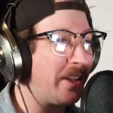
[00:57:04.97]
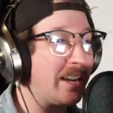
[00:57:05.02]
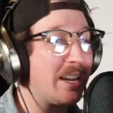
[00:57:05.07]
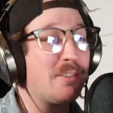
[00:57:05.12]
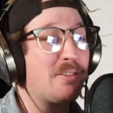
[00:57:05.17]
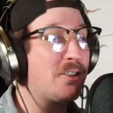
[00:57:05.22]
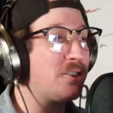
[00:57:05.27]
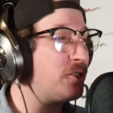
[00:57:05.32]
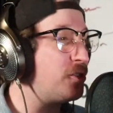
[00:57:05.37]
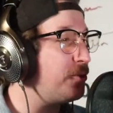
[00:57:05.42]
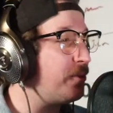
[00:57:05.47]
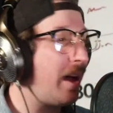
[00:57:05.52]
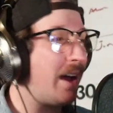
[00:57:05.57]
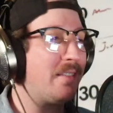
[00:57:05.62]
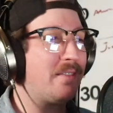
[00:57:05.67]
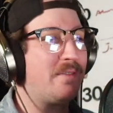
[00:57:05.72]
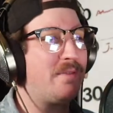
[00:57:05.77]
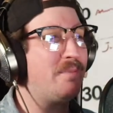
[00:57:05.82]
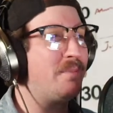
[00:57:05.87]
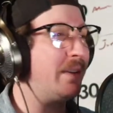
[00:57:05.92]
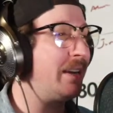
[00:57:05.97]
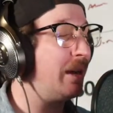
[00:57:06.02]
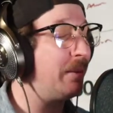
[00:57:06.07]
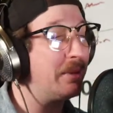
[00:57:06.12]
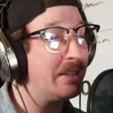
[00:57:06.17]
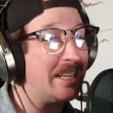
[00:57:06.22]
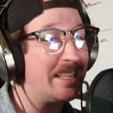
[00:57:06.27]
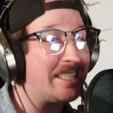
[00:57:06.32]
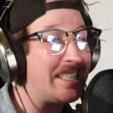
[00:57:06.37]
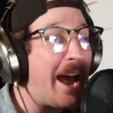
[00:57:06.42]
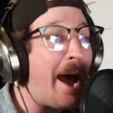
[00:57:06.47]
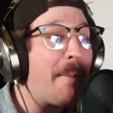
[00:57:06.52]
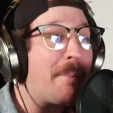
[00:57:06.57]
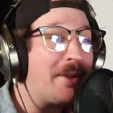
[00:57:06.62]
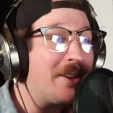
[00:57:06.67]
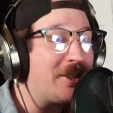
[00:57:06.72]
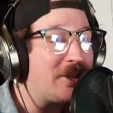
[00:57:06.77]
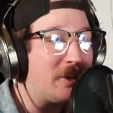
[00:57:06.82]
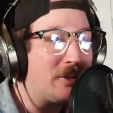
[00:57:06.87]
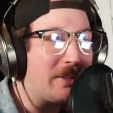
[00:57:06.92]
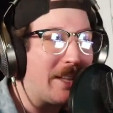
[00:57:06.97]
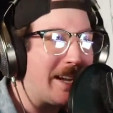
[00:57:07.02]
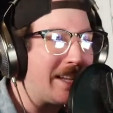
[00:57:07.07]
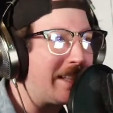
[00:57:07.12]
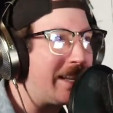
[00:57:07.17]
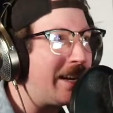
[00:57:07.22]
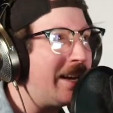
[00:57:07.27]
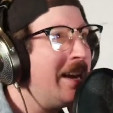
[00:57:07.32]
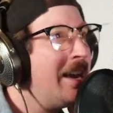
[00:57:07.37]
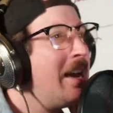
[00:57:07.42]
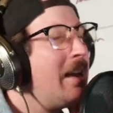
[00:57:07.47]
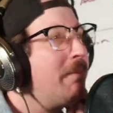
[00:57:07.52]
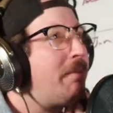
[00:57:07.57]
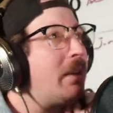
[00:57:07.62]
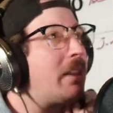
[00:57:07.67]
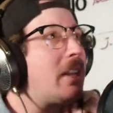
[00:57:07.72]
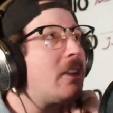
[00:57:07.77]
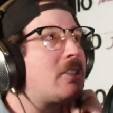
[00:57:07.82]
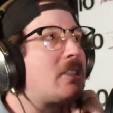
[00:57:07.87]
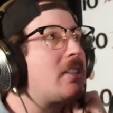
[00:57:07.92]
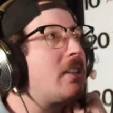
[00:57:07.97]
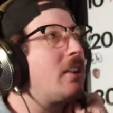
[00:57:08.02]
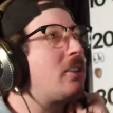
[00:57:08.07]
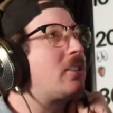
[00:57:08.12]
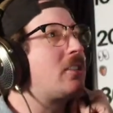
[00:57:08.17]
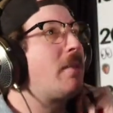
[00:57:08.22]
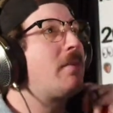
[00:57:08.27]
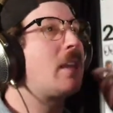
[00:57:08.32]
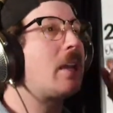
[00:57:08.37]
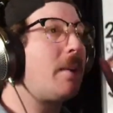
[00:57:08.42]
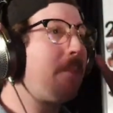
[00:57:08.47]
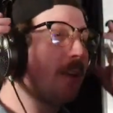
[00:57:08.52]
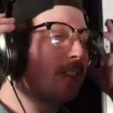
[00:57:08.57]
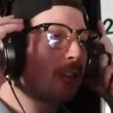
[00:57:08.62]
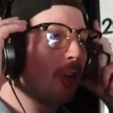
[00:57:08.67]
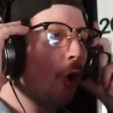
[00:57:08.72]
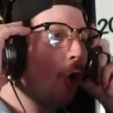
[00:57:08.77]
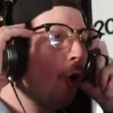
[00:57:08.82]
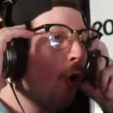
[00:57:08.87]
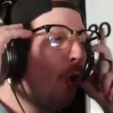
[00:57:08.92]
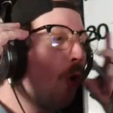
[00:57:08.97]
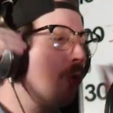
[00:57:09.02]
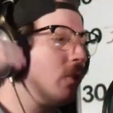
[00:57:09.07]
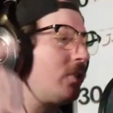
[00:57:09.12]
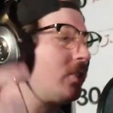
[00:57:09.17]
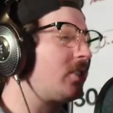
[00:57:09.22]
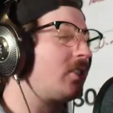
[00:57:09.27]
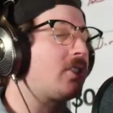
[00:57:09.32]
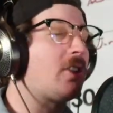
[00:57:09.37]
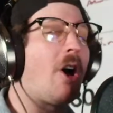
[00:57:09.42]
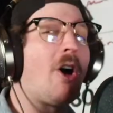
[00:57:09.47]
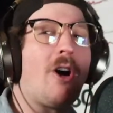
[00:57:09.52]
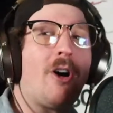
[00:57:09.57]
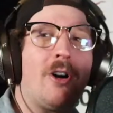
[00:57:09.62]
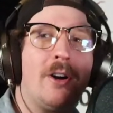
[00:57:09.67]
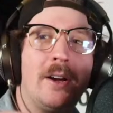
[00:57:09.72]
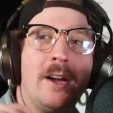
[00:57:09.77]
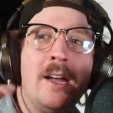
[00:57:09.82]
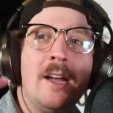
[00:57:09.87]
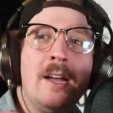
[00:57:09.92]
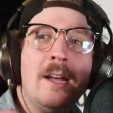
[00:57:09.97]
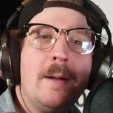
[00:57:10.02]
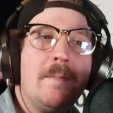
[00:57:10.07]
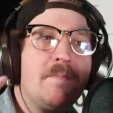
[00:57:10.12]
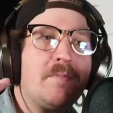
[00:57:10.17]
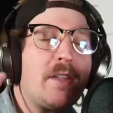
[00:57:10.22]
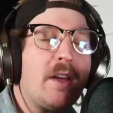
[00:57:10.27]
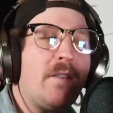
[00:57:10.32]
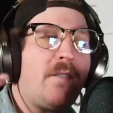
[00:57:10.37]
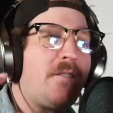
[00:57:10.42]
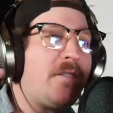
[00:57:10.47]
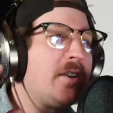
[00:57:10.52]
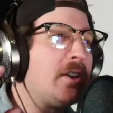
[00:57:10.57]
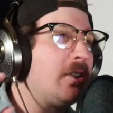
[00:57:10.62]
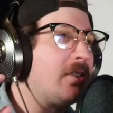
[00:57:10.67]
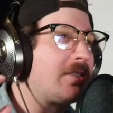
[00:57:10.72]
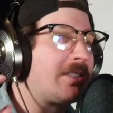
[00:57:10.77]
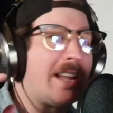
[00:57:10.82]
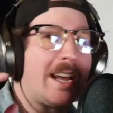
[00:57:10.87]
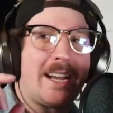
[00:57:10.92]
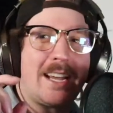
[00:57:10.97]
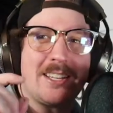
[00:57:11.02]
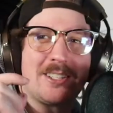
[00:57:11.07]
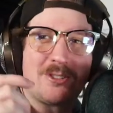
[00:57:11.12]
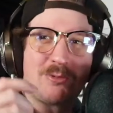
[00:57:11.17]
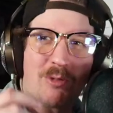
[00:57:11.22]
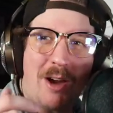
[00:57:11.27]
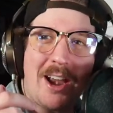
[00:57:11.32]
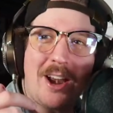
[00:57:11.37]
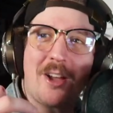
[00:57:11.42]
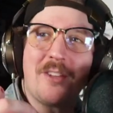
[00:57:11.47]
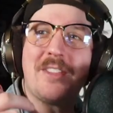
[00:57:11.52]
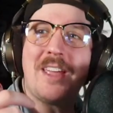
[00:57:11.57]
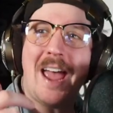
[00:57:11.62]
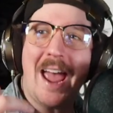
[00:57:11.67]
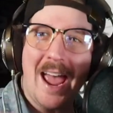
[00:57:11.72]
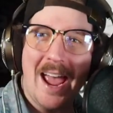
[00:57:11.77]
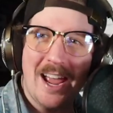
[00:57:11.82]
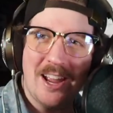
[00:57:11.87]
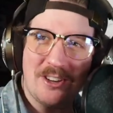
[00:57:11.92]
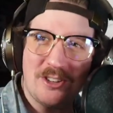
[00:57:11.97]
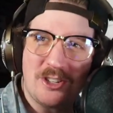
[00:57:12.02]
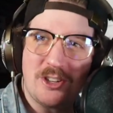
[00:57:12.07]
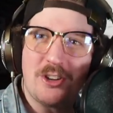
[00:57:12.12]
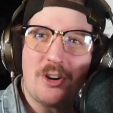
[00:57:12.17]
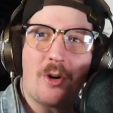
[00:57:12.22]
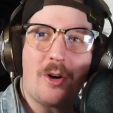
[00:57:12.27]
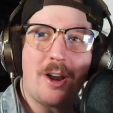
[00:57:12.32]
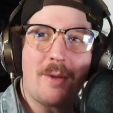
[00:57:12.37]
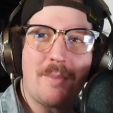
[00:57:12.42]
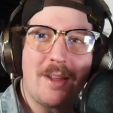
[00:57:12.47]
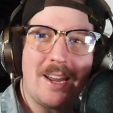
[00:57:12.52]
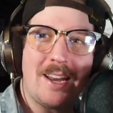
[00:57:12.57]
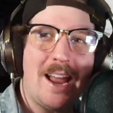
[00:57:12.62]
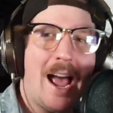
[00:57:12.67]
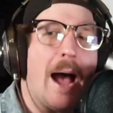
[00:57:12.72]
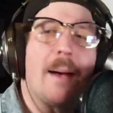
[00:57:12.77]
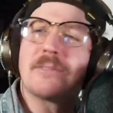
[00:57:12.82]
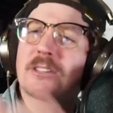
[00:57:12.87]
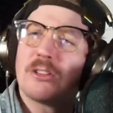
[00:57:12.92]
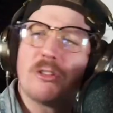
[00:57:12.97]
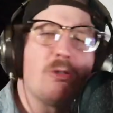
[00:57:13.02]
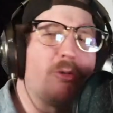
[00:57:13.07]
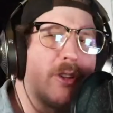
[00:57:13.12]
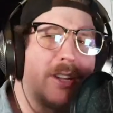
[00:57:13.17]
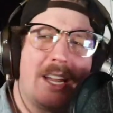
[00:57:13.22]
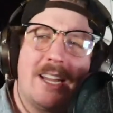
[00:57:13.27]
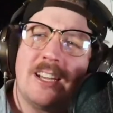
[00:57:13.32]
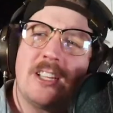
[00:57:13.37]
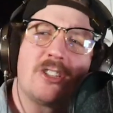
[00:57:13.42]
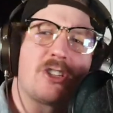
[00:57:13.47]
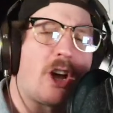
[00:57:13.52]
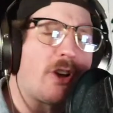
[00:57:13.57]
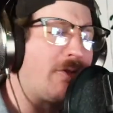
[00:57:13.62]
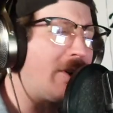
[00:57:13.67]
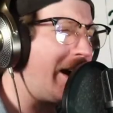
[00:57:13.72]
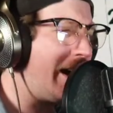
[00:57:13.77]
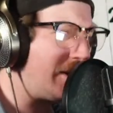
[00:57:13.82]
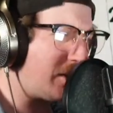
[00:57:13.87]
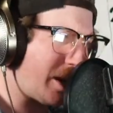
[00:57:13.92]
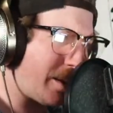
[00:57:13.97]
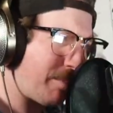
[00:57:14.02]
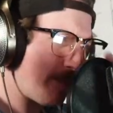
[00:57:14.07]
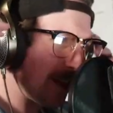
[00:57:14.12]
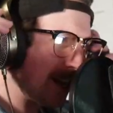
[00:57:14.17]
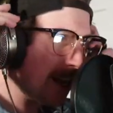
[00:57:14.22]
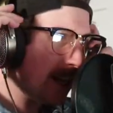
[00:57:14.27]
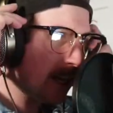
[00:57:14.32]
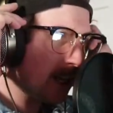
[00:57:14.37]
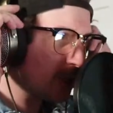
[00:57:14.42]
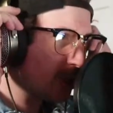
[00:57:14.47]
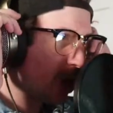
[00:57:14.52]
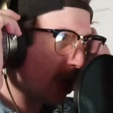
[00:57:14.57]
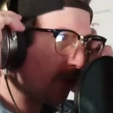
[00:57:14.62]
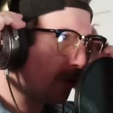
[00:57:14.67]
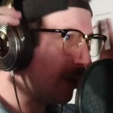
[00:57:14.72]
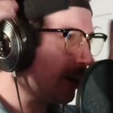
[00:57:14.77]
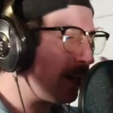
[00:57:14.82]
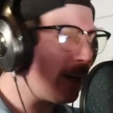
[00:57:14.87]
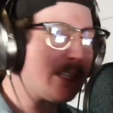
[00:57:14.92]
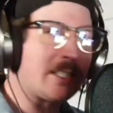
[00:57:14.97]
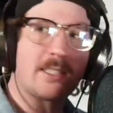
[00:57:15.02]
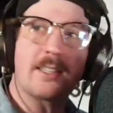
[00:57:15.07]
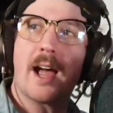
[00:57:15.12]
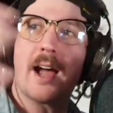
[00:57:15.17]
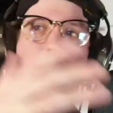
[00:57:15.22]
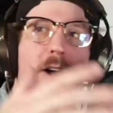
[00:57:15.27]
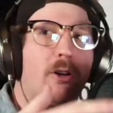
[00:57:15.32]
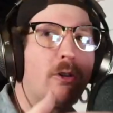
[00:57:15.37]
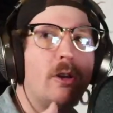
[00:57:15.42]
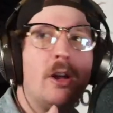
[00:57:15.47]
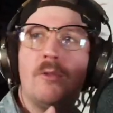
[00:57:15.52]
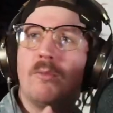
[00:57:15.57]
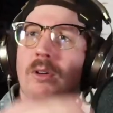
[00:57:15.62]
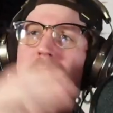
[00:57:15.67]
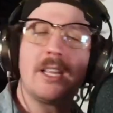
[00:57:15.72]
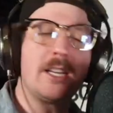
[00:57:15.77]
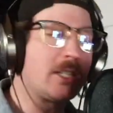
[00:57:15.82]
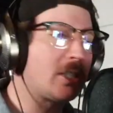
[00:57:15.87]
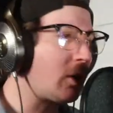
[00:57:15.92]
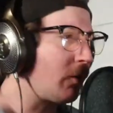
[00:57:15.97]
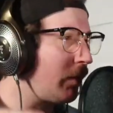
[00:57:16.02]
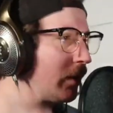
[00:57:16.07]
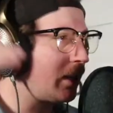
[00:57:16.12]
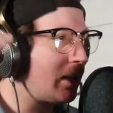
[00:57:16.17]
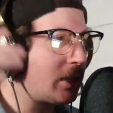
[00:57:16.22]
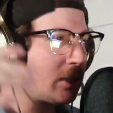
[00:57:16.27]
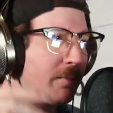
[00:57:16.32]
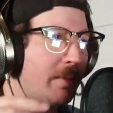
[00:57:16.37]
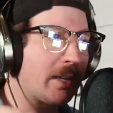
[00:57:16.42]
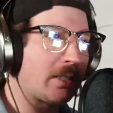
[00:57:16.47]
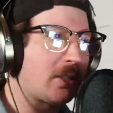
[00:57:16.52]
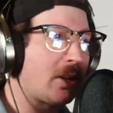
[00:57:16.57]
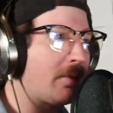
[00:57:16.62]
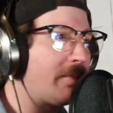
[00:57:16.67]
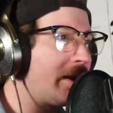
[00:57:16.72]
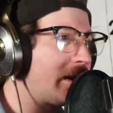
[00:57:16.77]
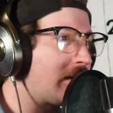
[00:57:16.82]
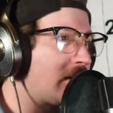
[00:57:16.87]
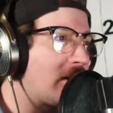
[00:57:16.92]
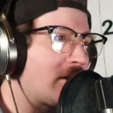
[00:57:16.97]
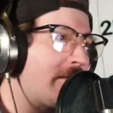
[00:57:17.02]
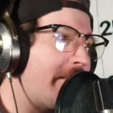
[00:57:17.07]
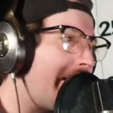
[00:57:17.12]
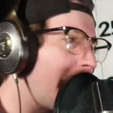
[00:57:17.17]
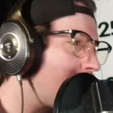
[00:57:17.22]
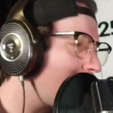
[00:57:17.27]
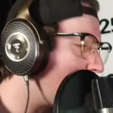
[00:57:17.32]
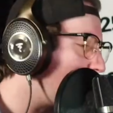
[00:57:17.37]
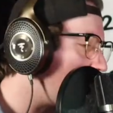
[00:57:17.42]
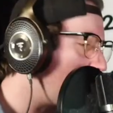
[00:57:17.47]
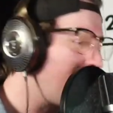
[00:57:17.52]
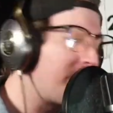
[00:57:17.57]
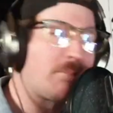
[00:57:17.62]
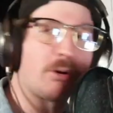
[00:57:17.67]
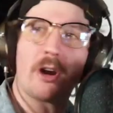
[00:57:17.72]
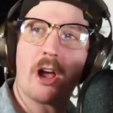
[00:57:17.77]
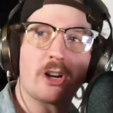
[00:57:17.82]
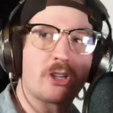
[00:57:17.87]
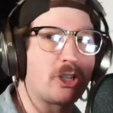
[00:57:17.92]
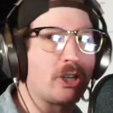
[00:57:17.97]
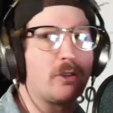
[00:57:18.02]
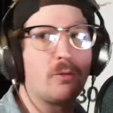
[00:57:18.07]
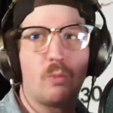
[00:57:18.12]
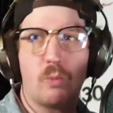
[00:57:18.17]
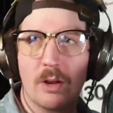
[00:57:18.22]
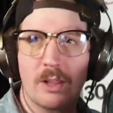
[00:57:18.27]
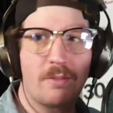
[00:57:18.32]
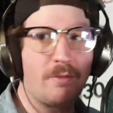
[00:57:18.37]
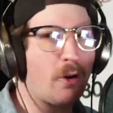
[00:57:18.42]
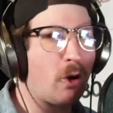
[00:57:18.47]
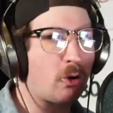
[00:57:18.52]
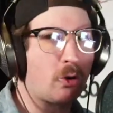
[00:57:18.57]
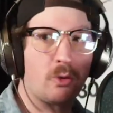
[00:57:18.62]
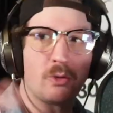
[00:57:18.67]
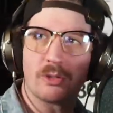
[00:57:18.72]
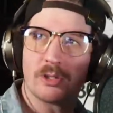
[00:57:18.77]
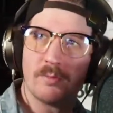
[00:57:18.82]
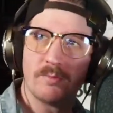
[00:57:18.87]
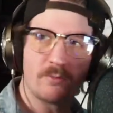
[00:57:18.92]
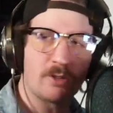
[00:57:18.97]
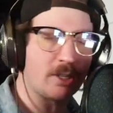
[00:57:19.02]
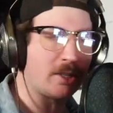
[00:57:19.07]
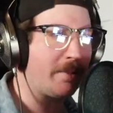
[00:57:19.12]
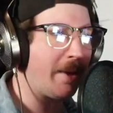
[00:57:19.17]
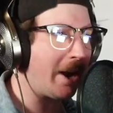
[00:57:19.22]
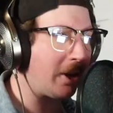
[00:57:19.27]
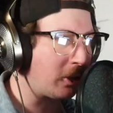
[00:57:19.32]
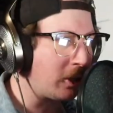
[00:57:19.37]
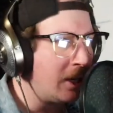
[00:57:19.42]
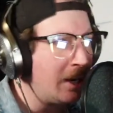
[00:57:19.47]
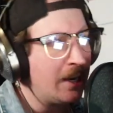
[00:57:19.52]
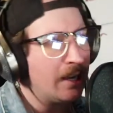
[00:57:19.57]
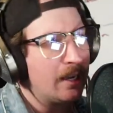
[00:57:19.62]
than even you have been able to tap into lately. But there's something about the whole song that feels like it's right on the edge. You know what I mean? Absolutely any genre, AJ. Any genre, any style, released, unreleased, mixed, unmixed, doesn't matter to me. Production with vocals, doesn't matter.